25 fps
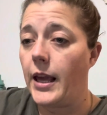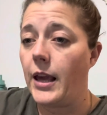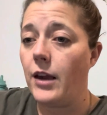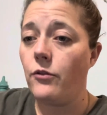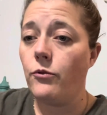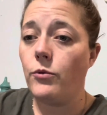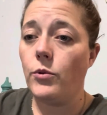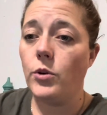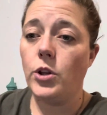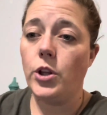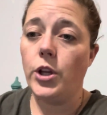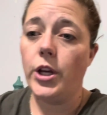if
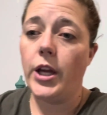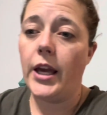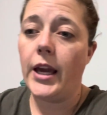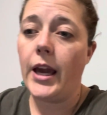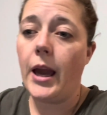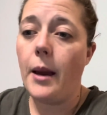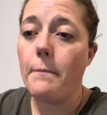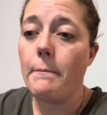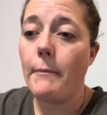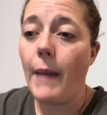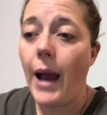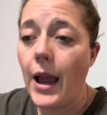we're looking
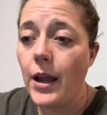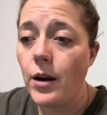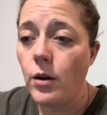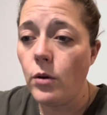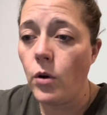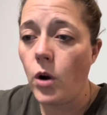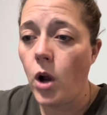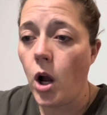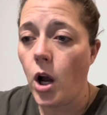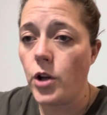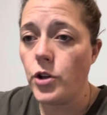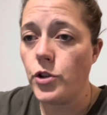at
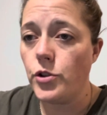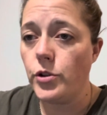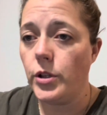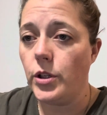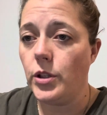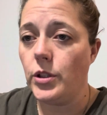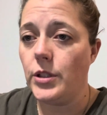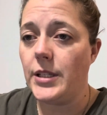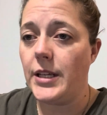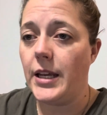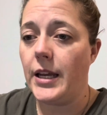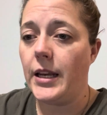
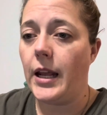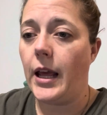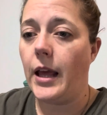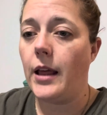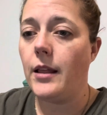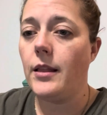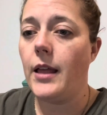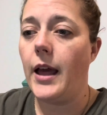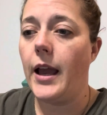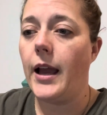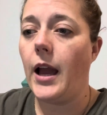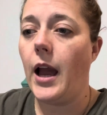mitochondrial DNA,
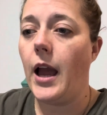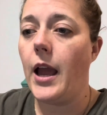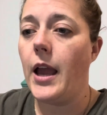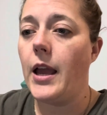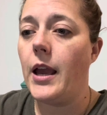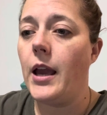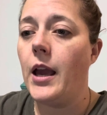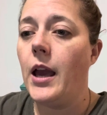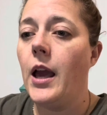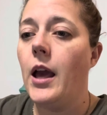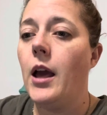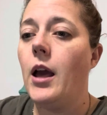like I
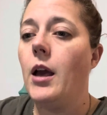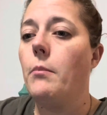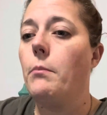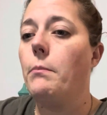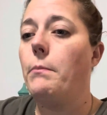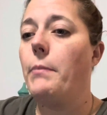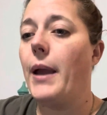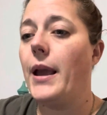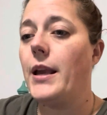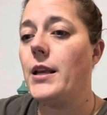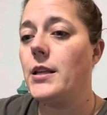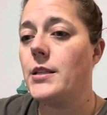
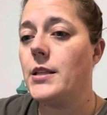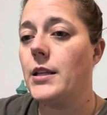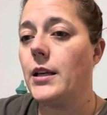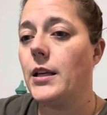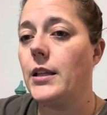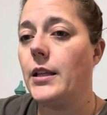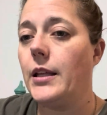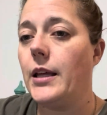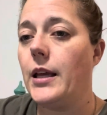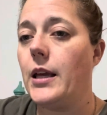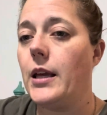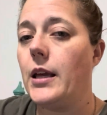
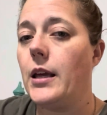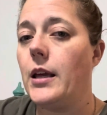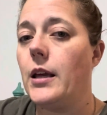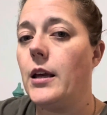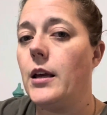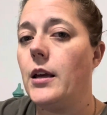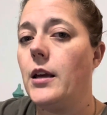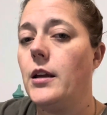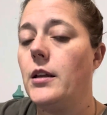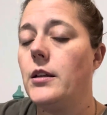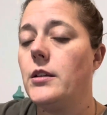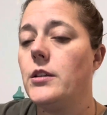basically
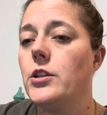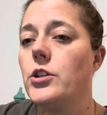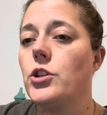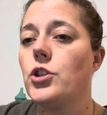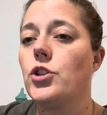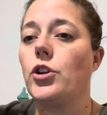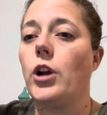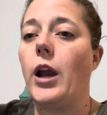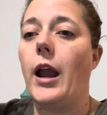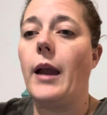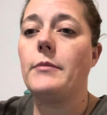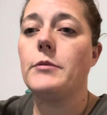
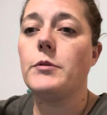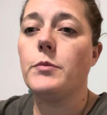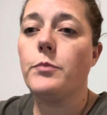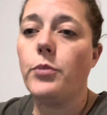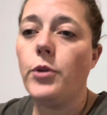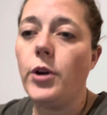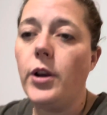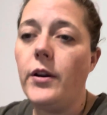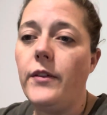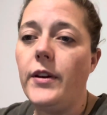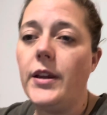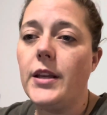described
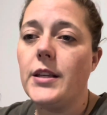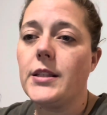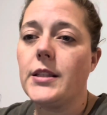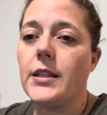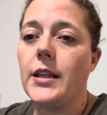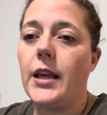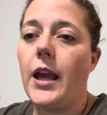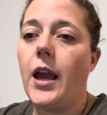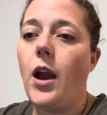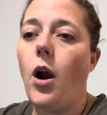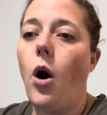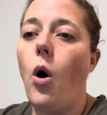
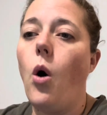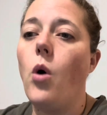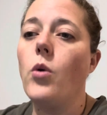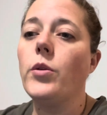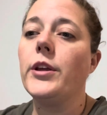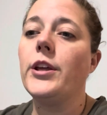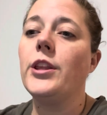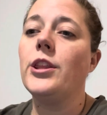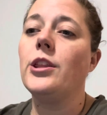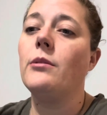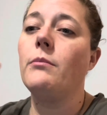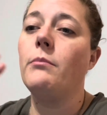previously,
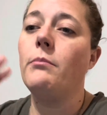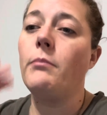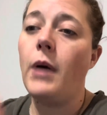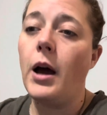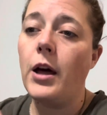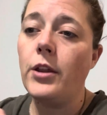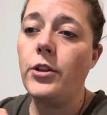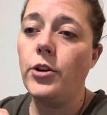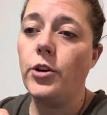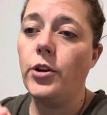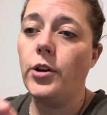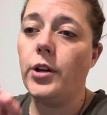only the
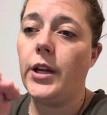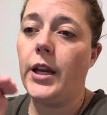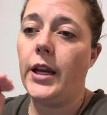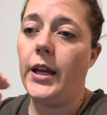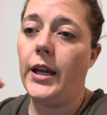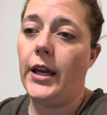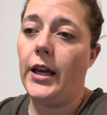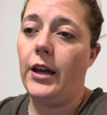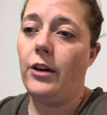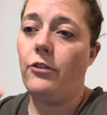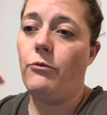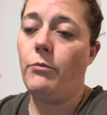mother can
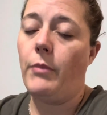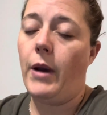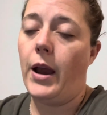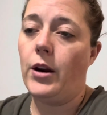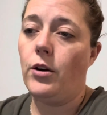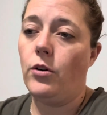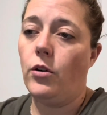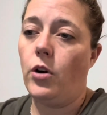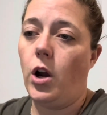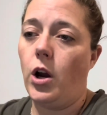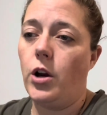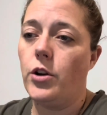give
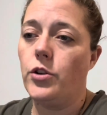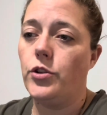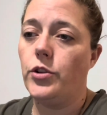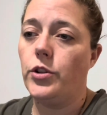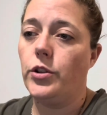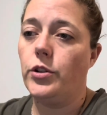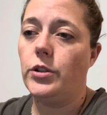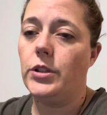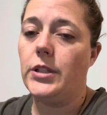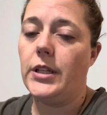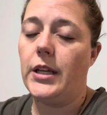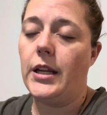
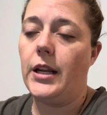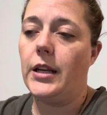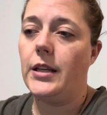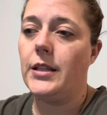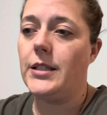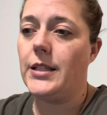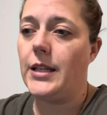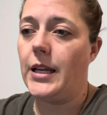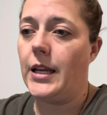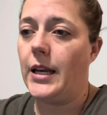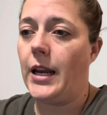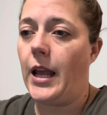mitochondrial
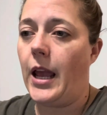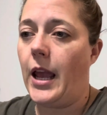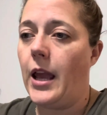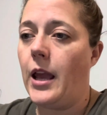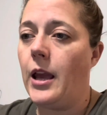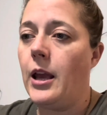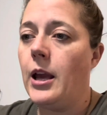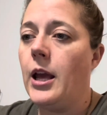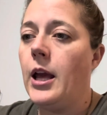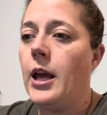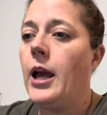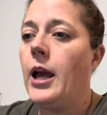DNA,
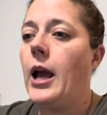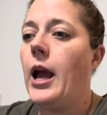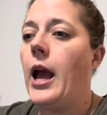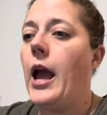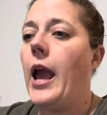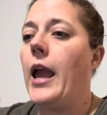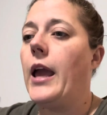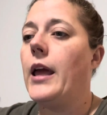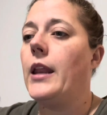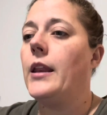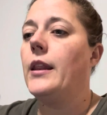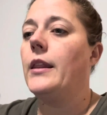
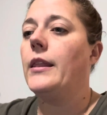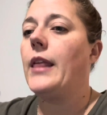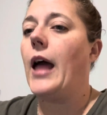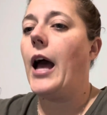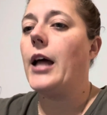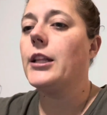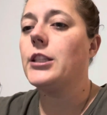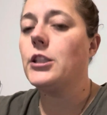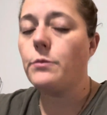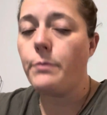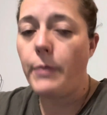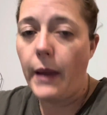and
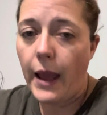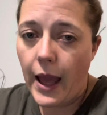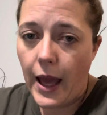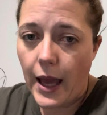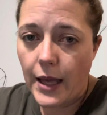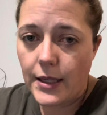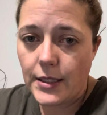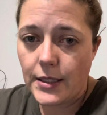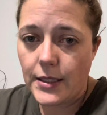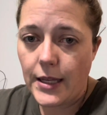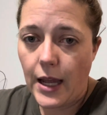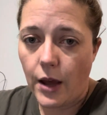that's
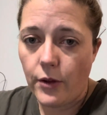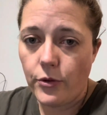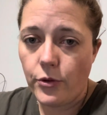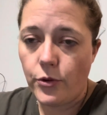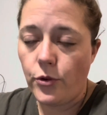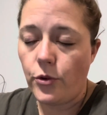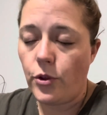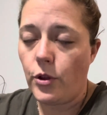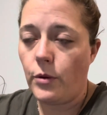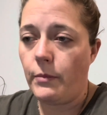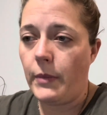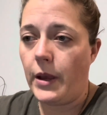passed down
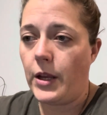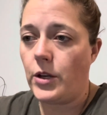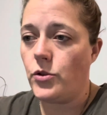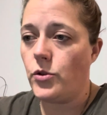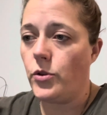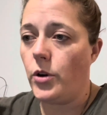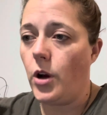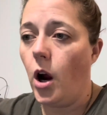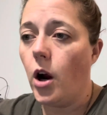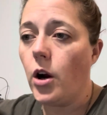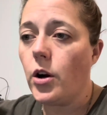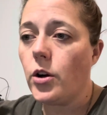through the
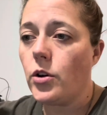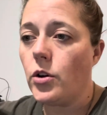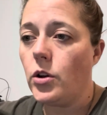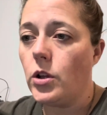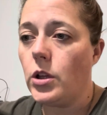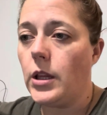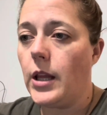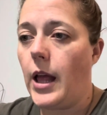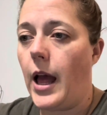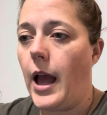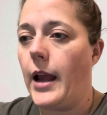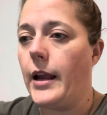matriarchal
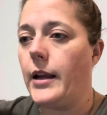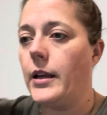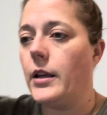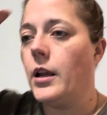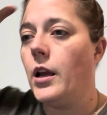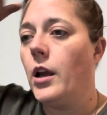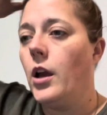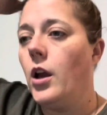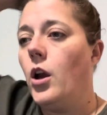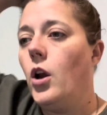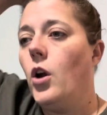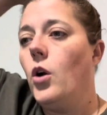line,
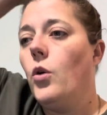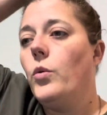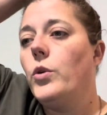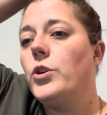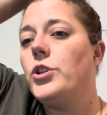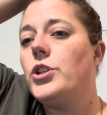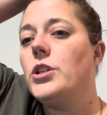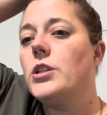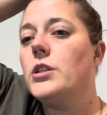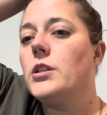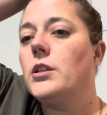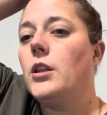which
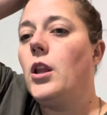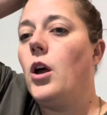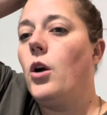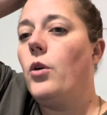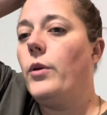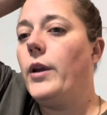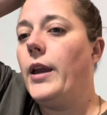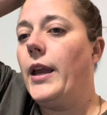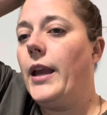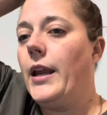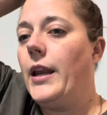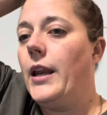is
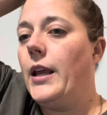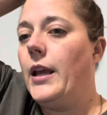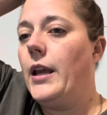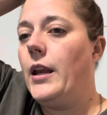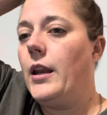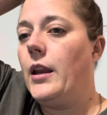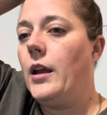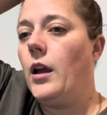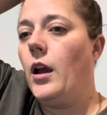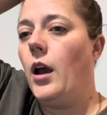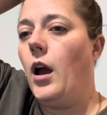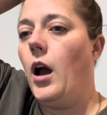
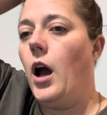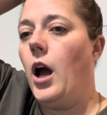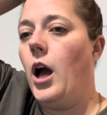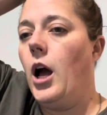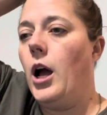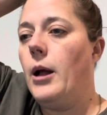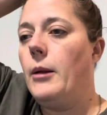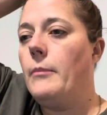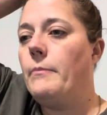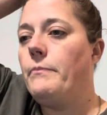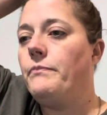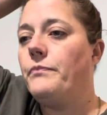located
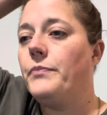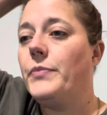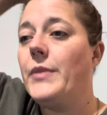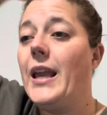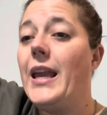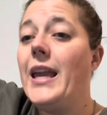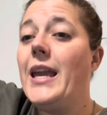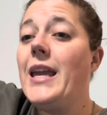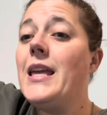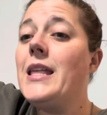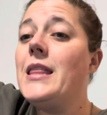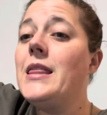in
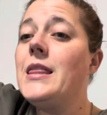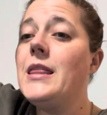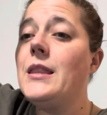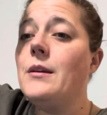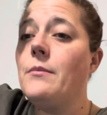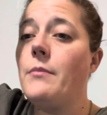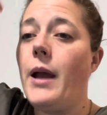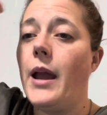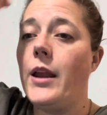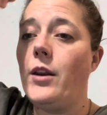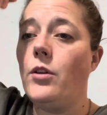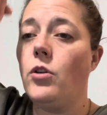the
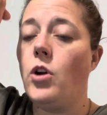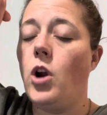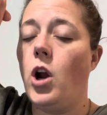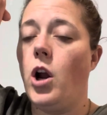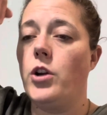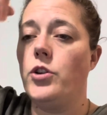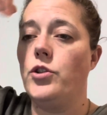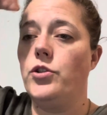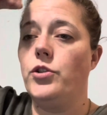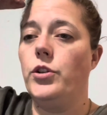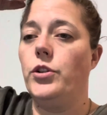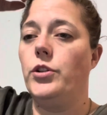
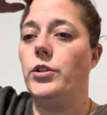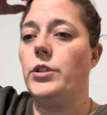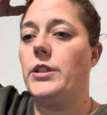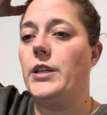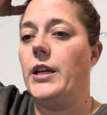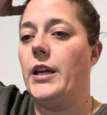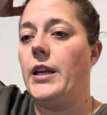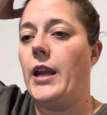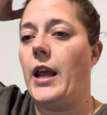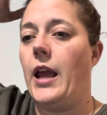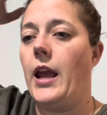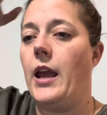mitochondrial
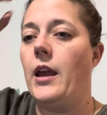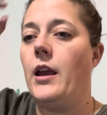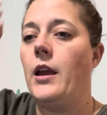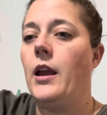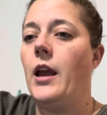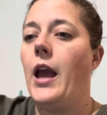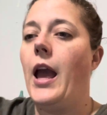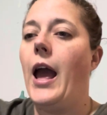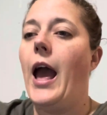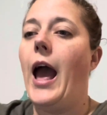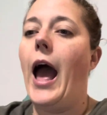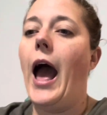DNA
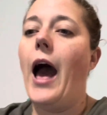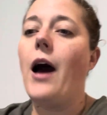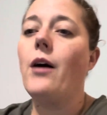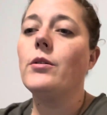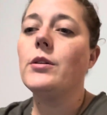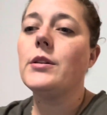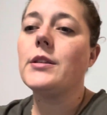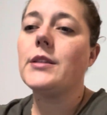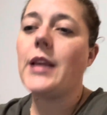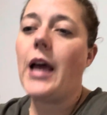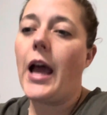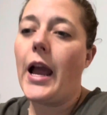
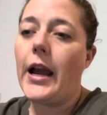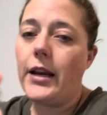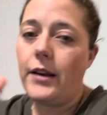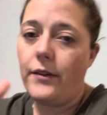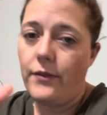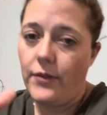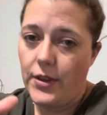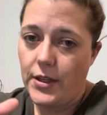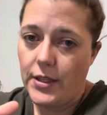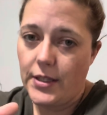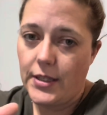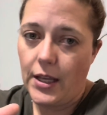outside
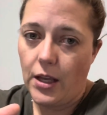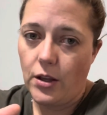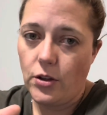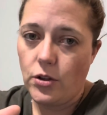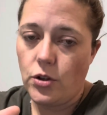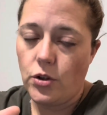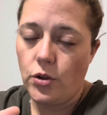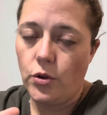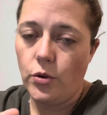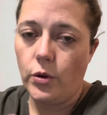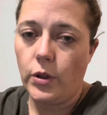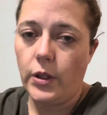of the cell's
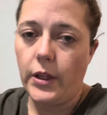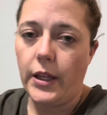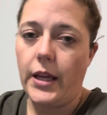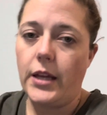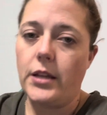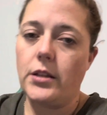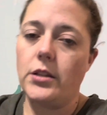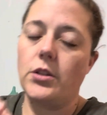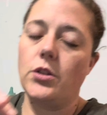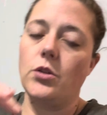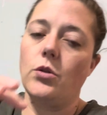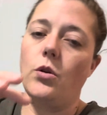
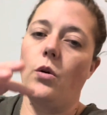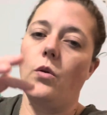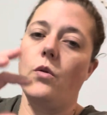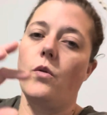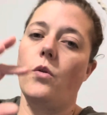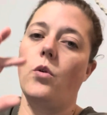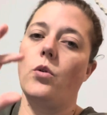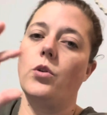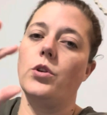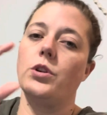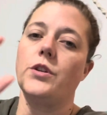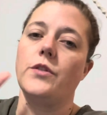nucleus. So, of
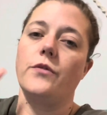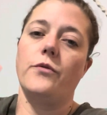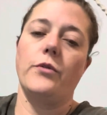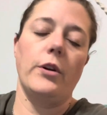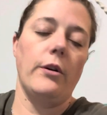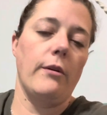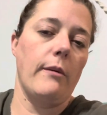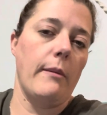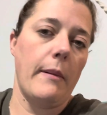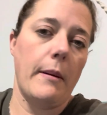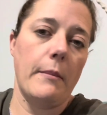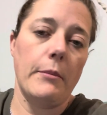course, if we
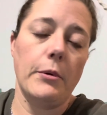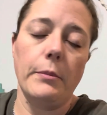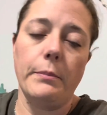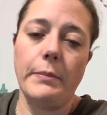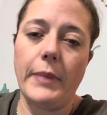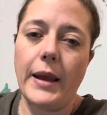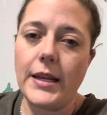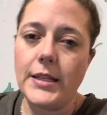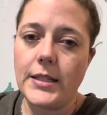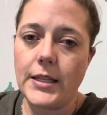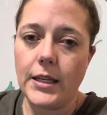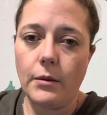remember
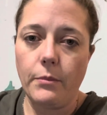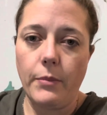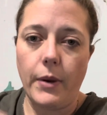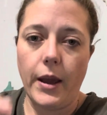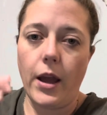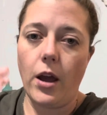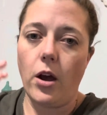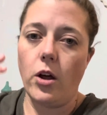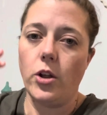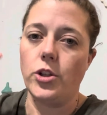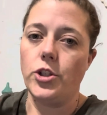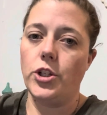basic
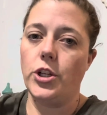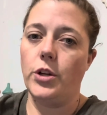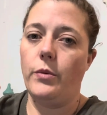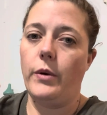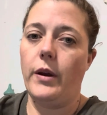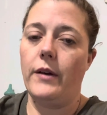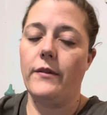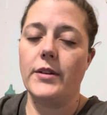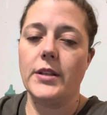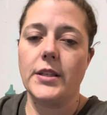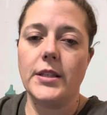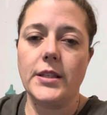biology, we
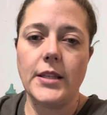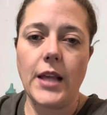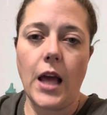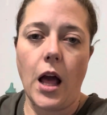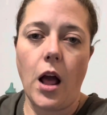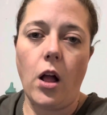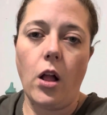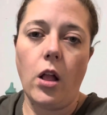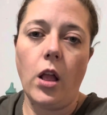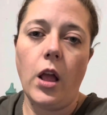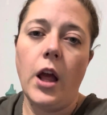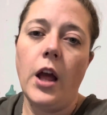have a
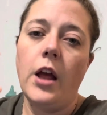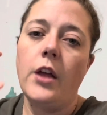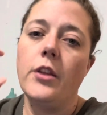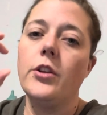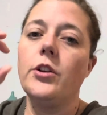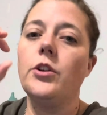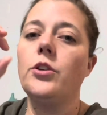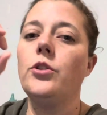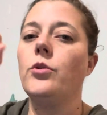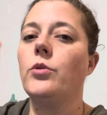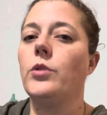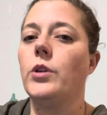cell. The
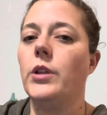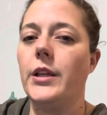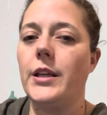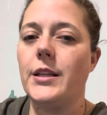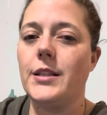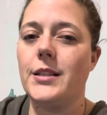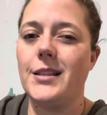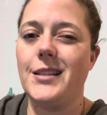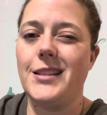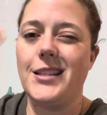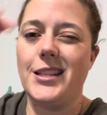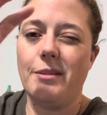
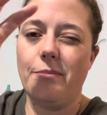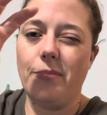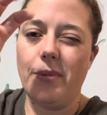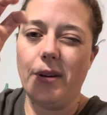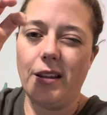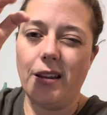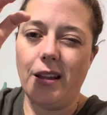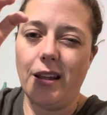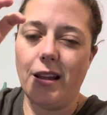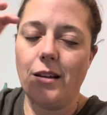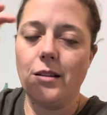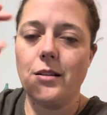nucleus is
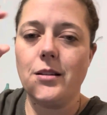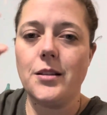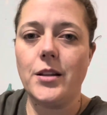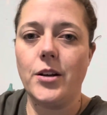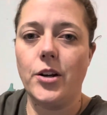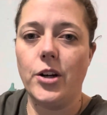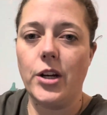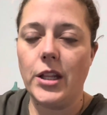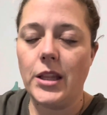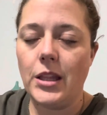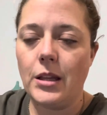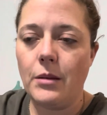typically
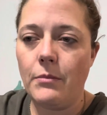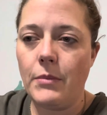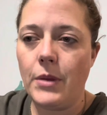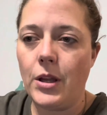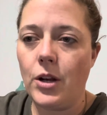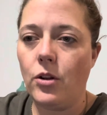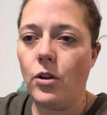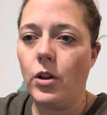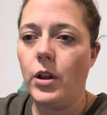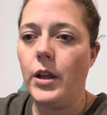considered in the middle.